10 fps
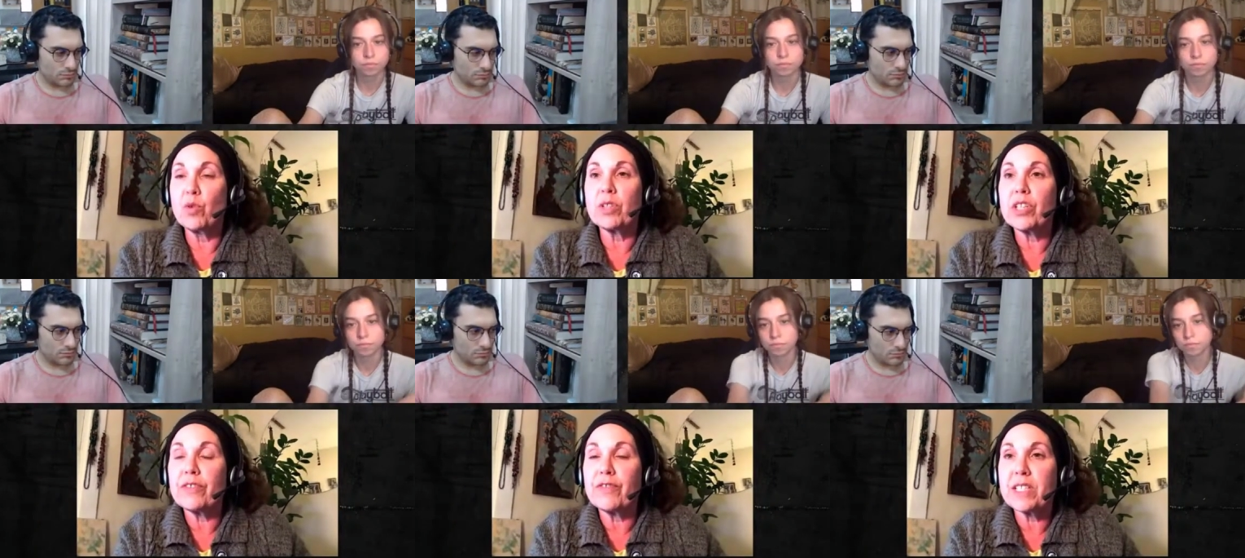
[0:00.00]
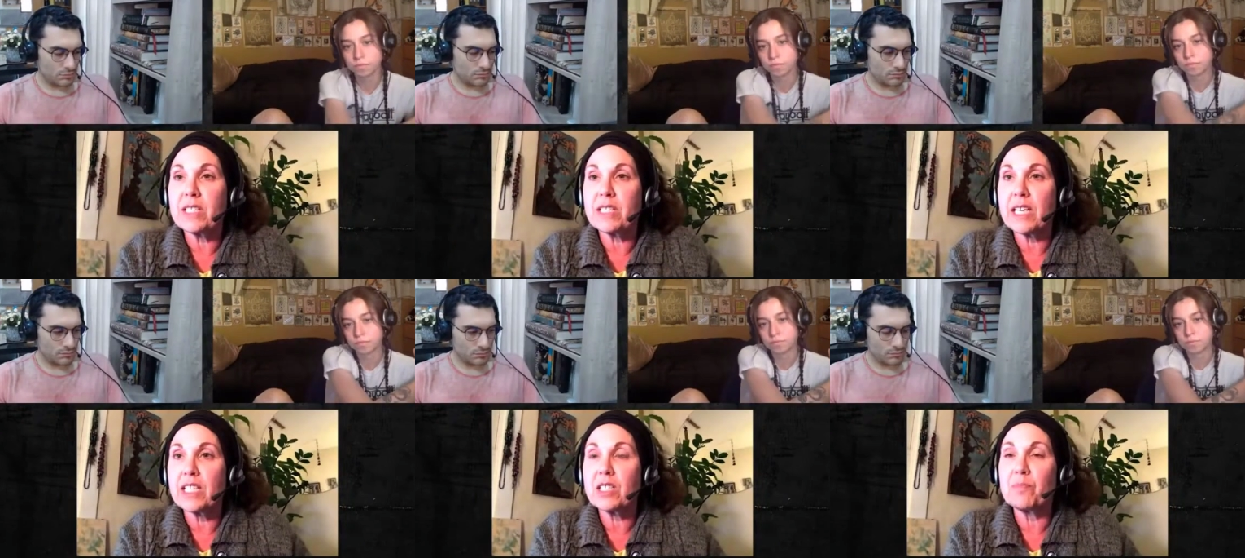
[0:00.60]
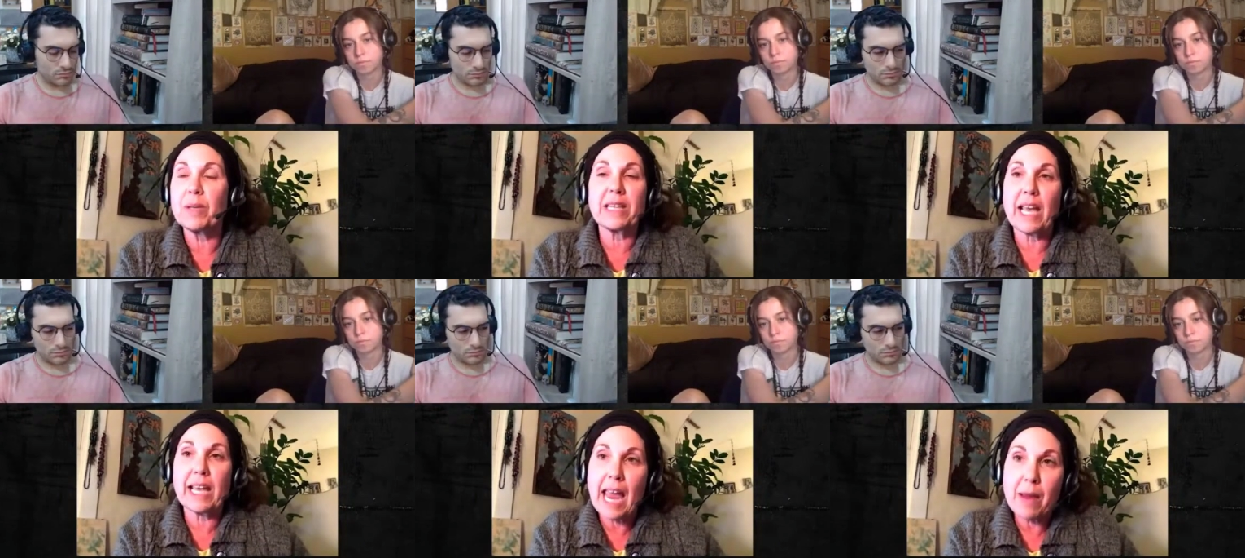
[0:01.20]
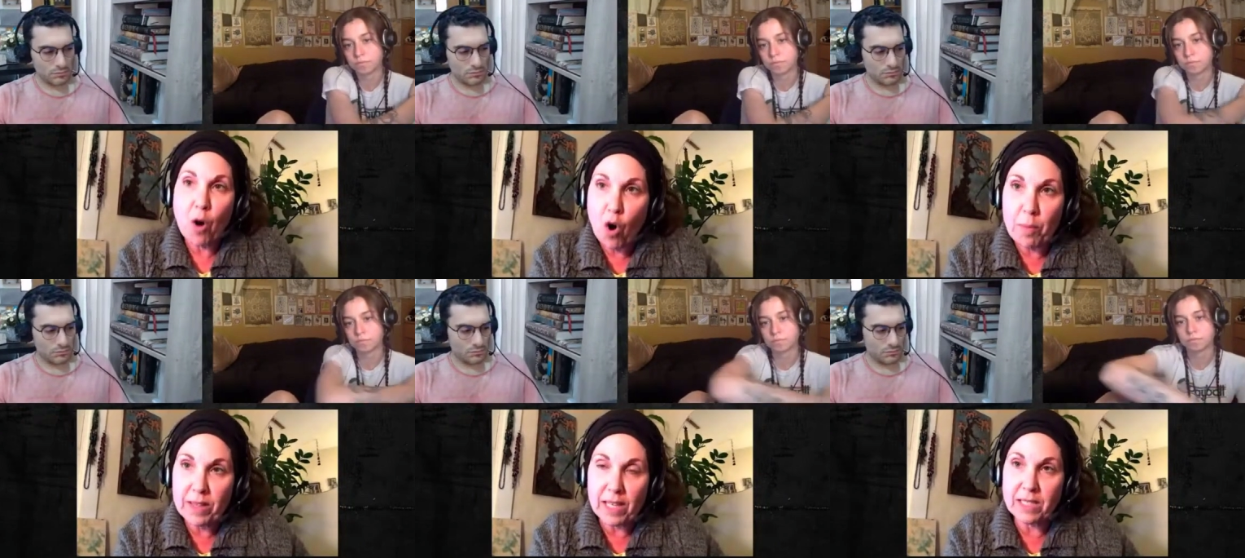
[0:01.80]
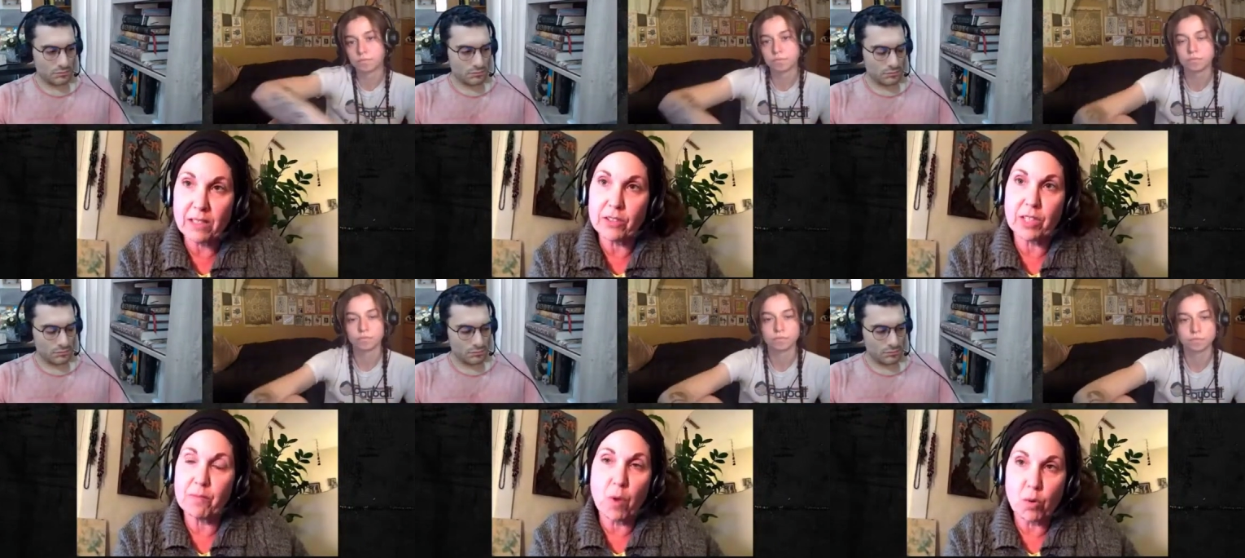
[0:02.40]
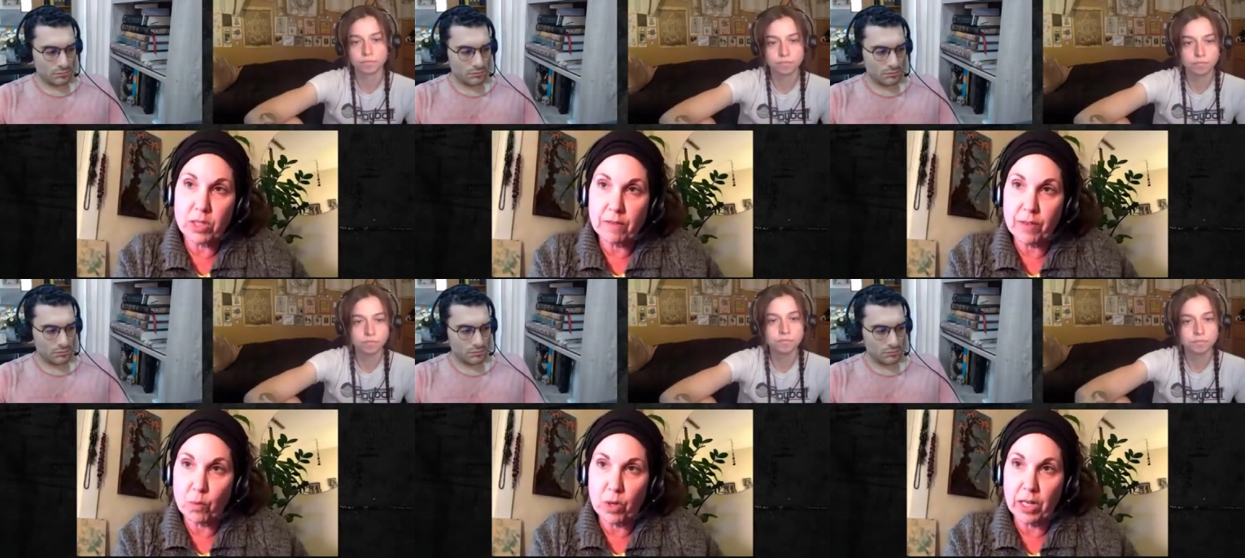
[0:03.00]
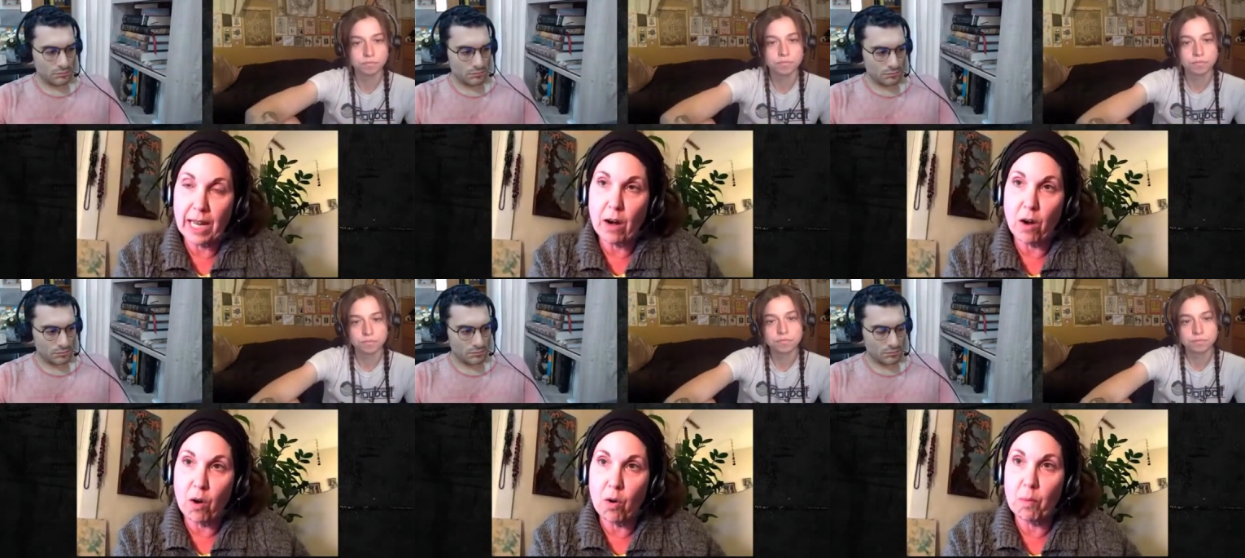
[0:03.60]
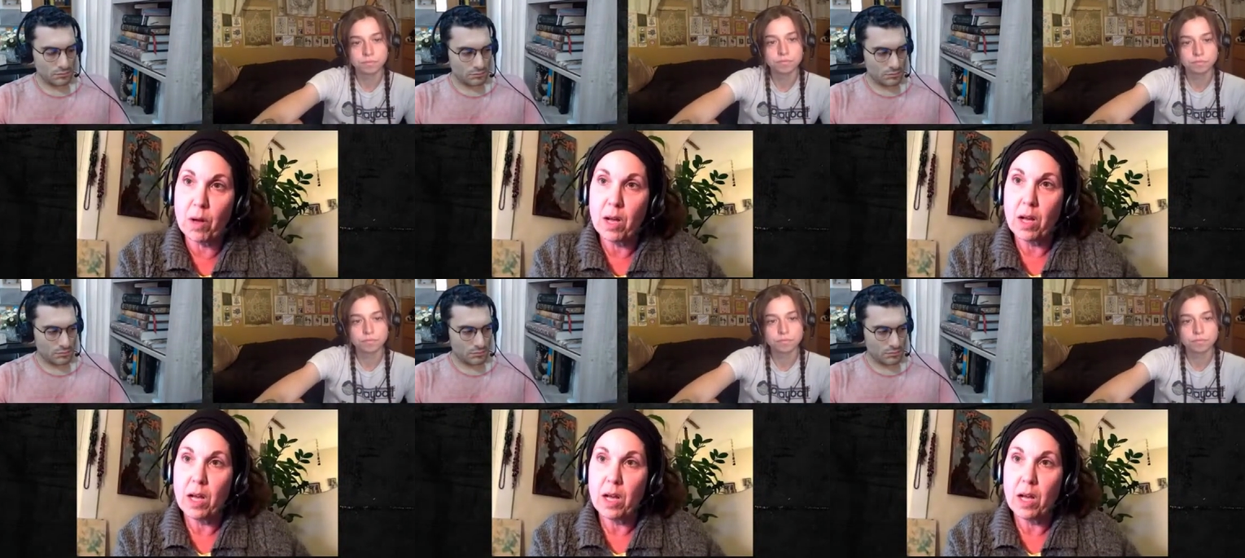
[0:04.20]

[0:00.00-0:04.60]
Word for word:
Speaker 1: nuclear physicists, but they came home and they still did most of the work at home.